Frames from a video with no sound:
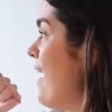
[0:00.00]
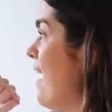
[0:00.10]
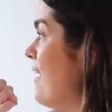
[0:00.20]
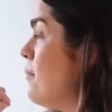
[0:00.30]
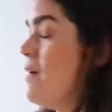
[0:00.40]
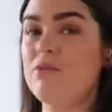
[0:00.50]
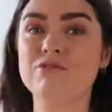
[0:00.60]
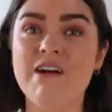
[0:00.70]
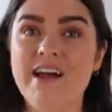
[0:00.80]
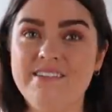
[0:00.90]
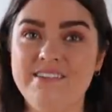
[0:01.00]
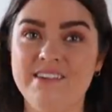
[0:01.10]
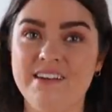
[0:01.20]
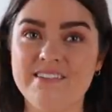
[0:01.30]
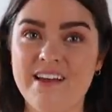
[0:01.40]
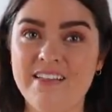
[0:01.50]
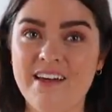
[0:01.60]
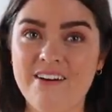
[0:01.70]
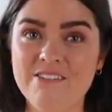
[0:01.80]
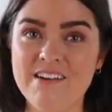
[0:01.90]
And um, it was red. Did I say
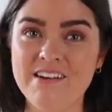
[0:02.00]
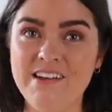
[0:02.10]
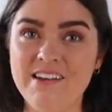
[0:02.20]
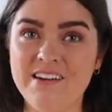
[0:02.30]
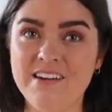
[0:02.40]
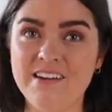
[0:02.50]
that already?